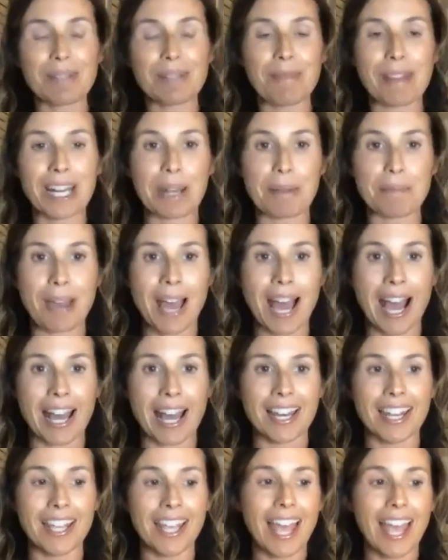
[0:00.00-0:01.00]
made it
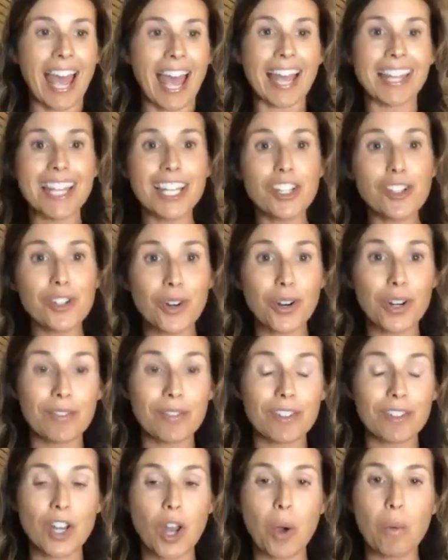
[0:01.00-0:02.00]
bad. And then you don't
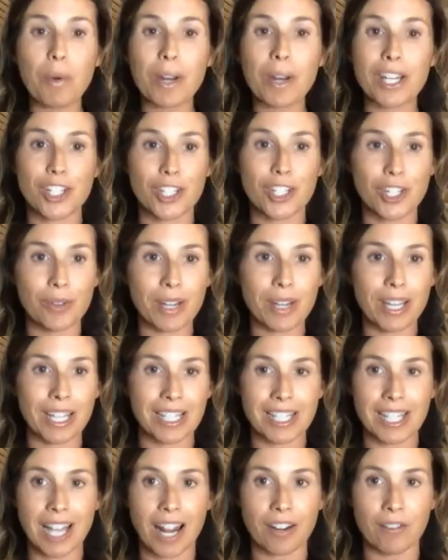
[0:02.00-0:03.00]
even know what it's doing
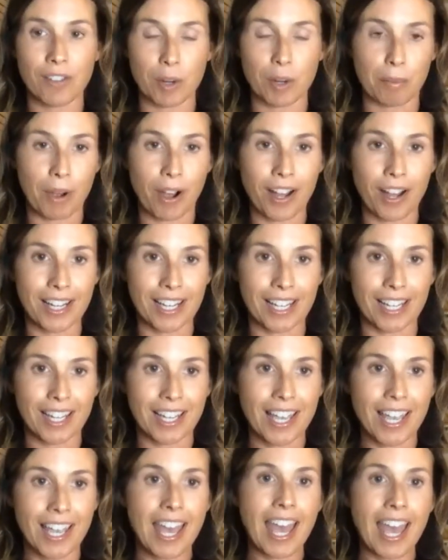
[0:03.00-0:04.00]
inside of your body.
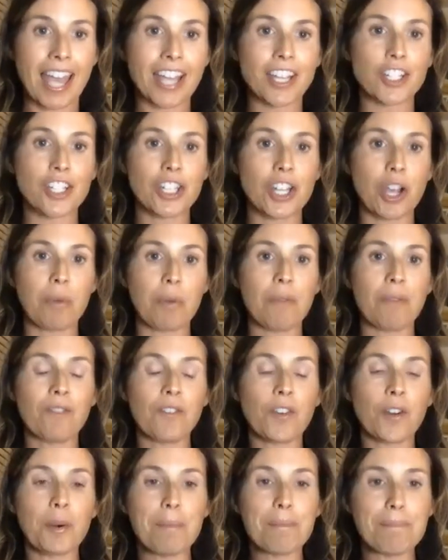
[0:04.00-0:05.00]
And so
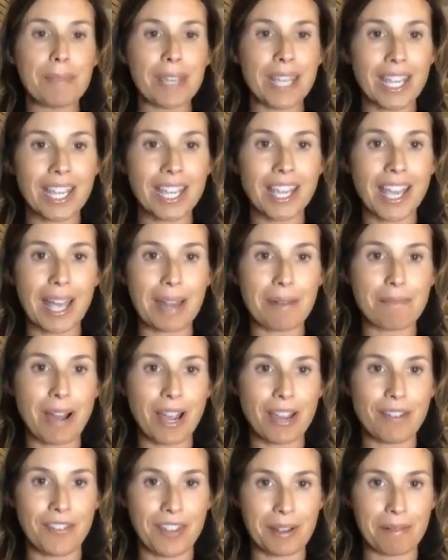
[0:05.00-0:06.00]
for me and
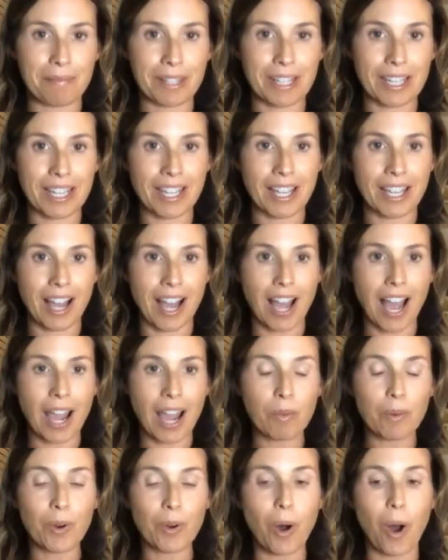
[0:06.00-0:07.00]
my family, I
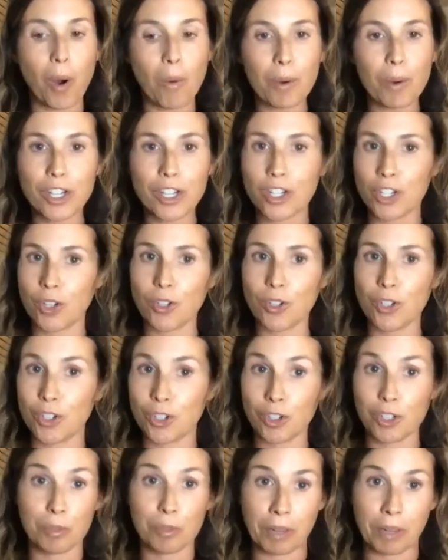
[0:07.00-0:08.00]
will always choose
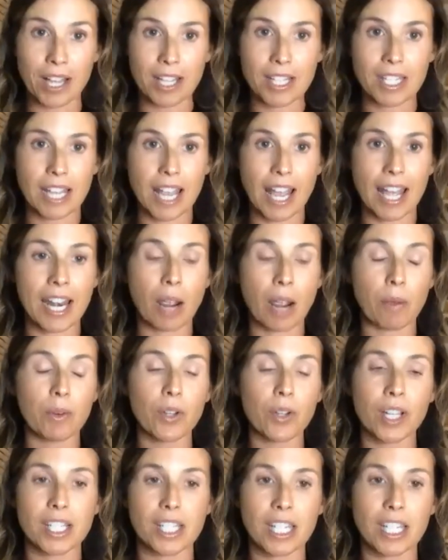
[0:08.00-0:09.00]
Juice Plus, and I will
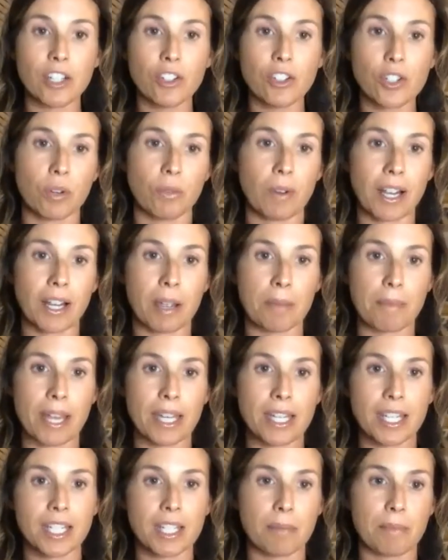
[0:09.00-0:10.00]
continue to recommend
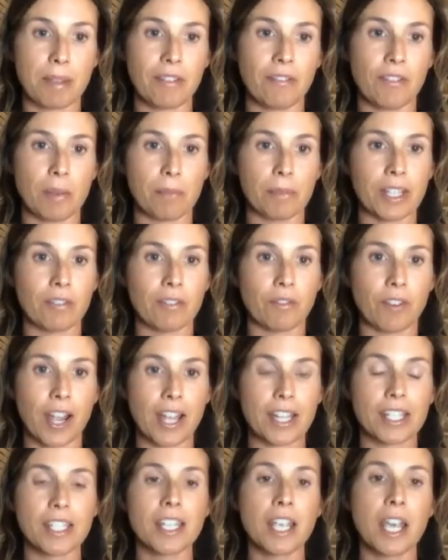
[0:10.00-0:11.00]
it to my family and
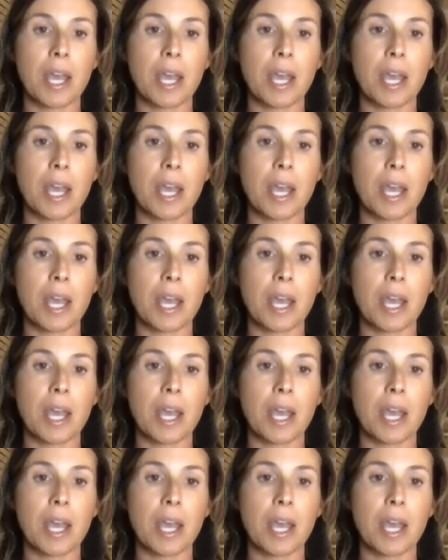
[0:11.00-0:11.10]
friends